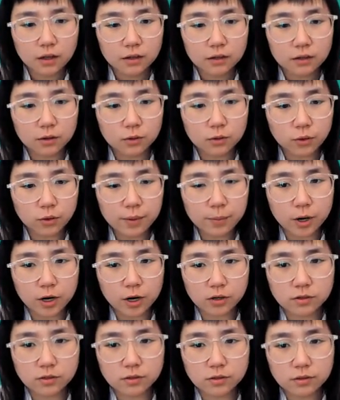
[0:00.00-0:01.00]
the gray
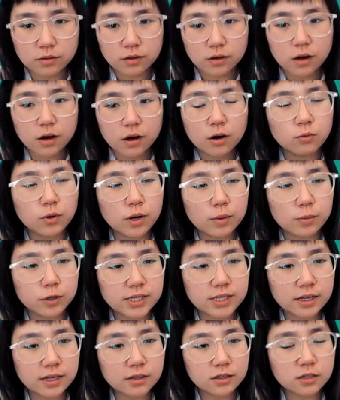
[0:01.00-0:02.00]
bars
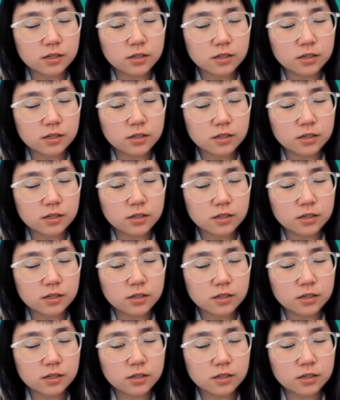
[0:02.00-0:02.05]
represent